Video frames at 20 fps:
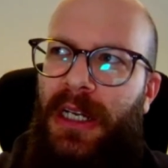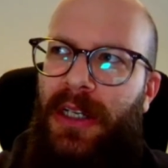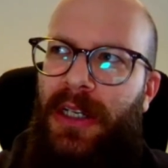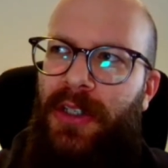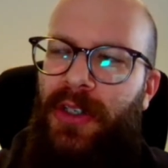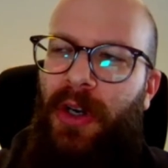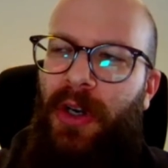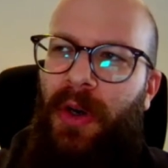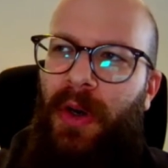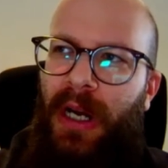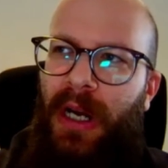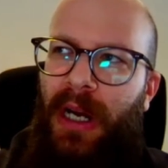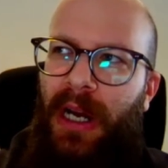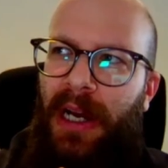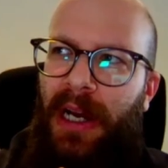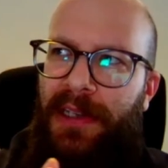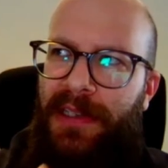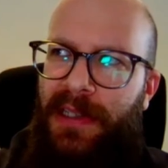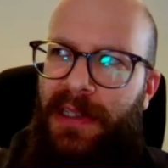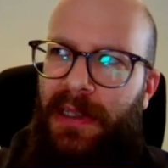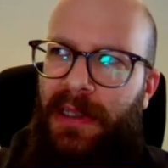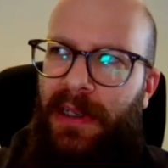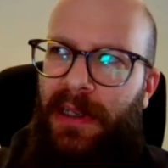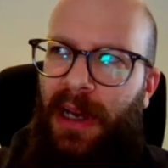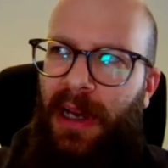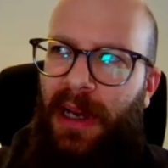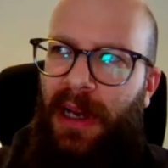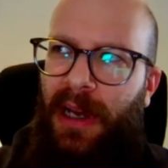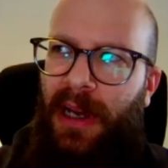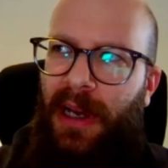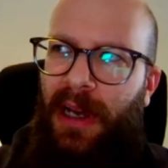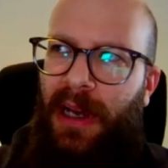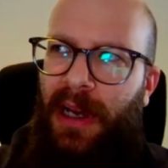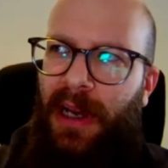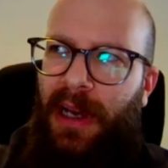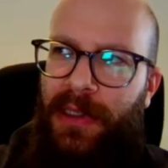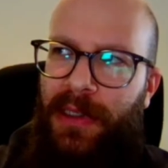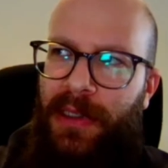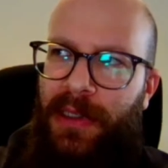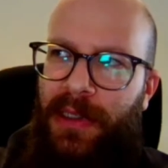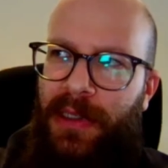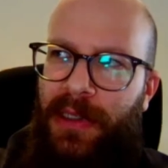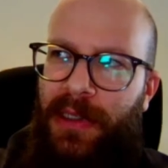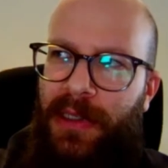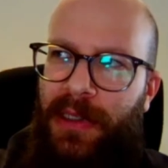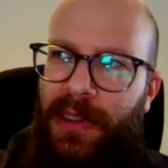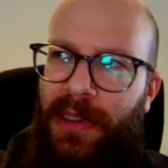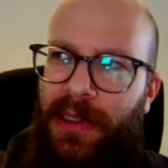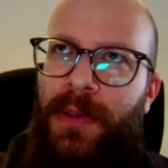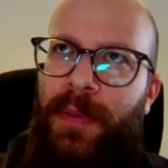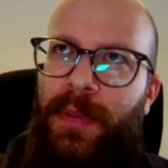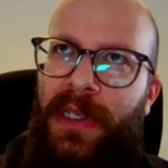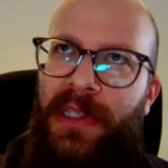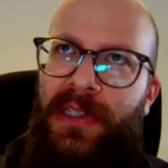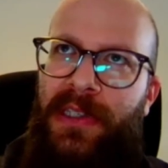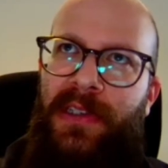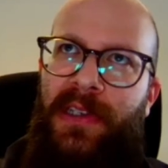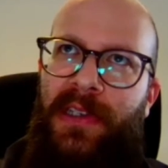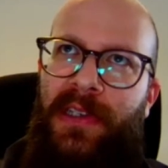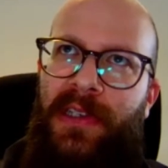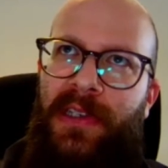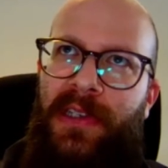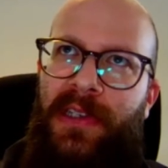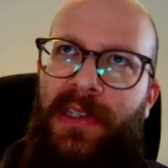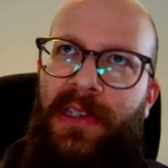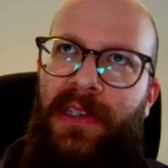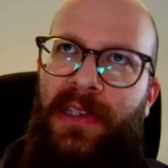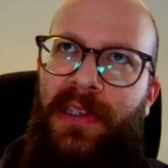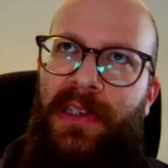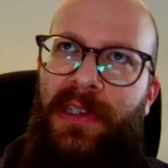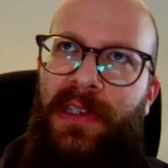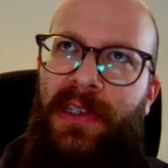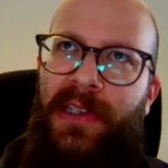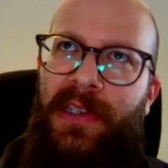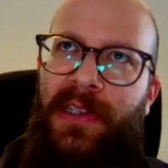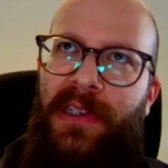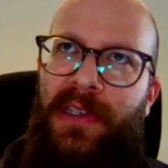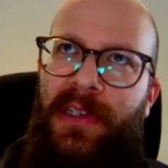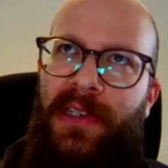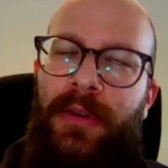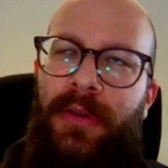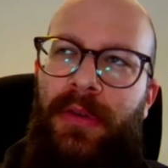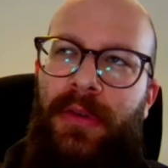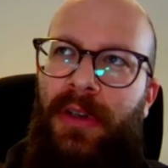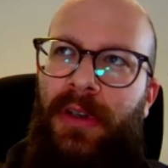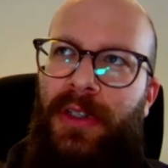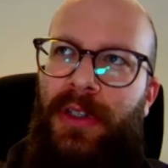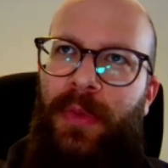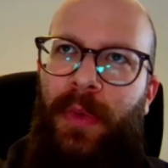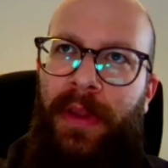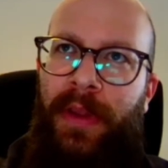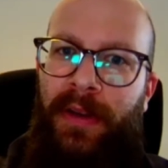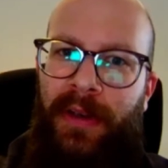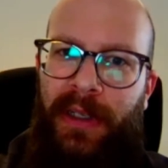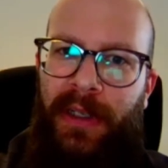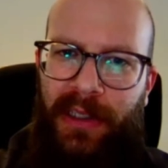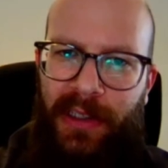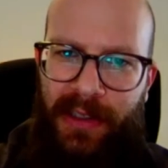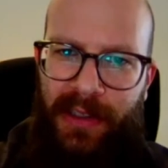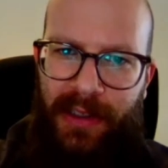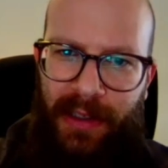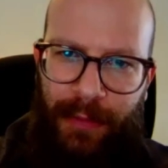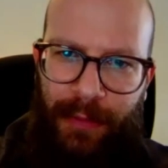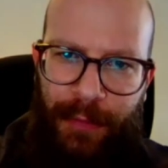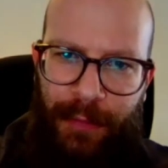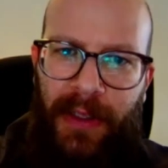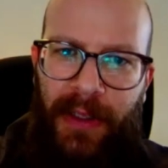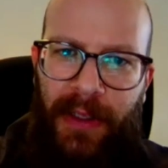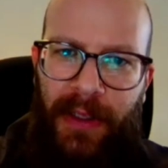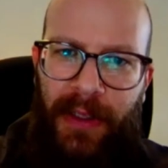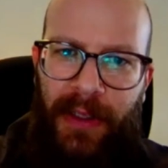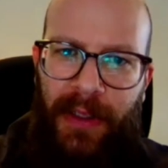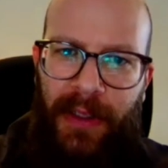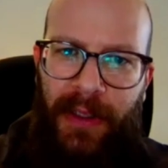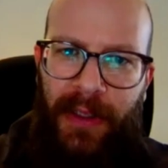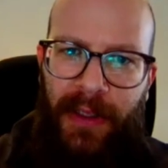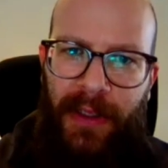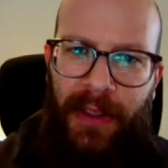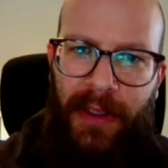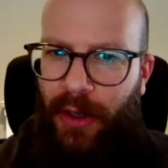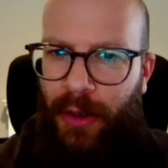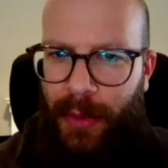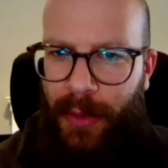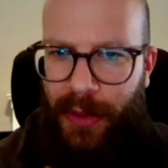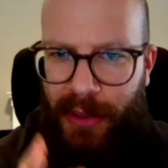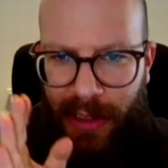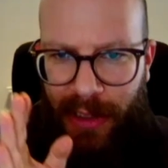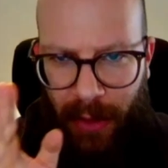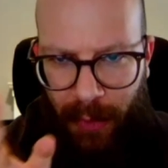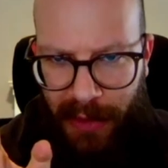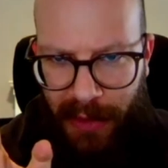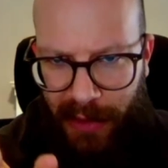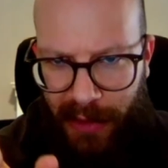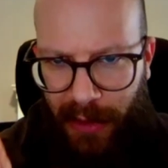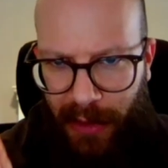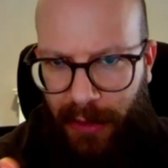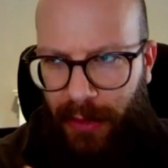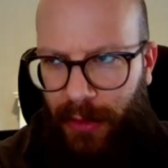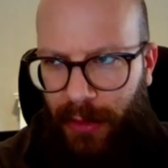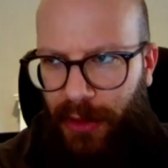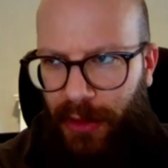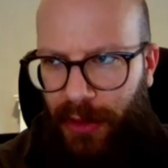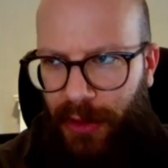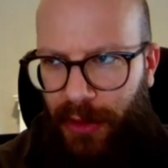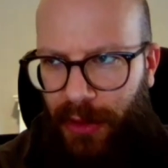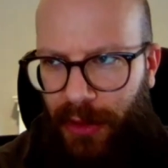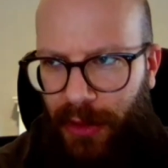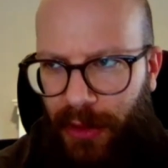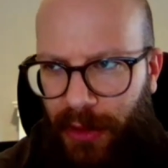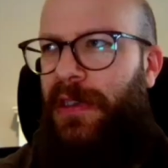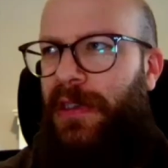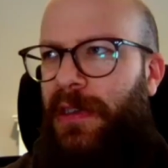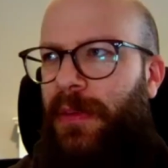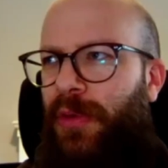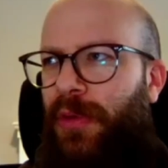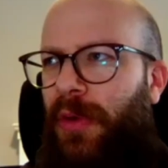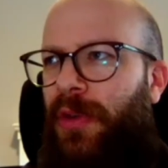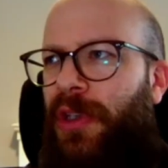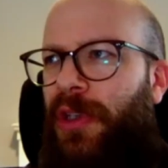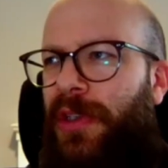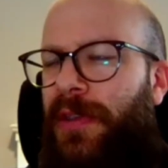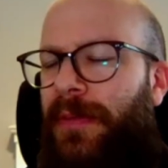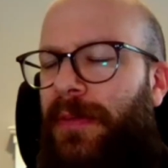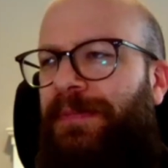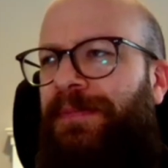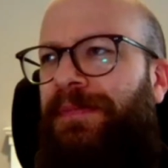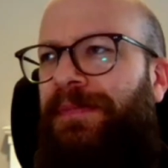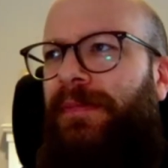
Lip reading: So I see a lot of like most businesses that I come across, whether it is in fintech or in e-commerce, they would stick to just one of these approaches.